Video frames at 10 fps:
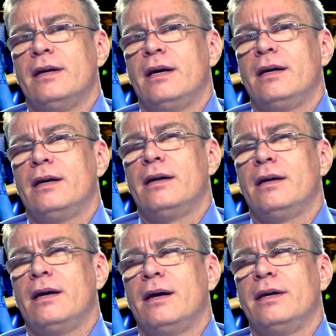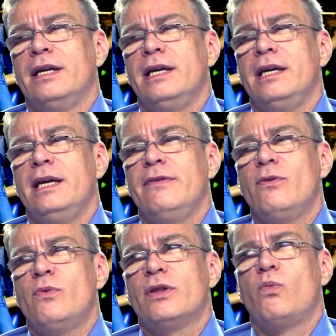Uh,
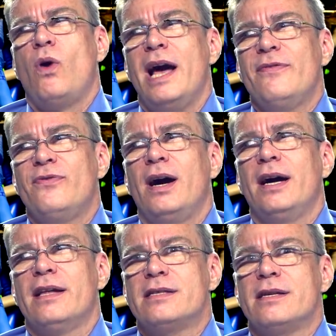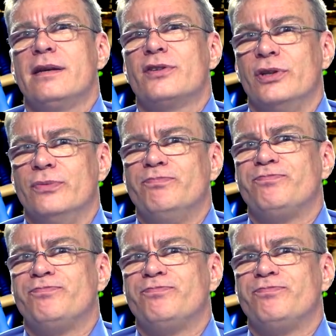even with Wi-Fi, that's an issue.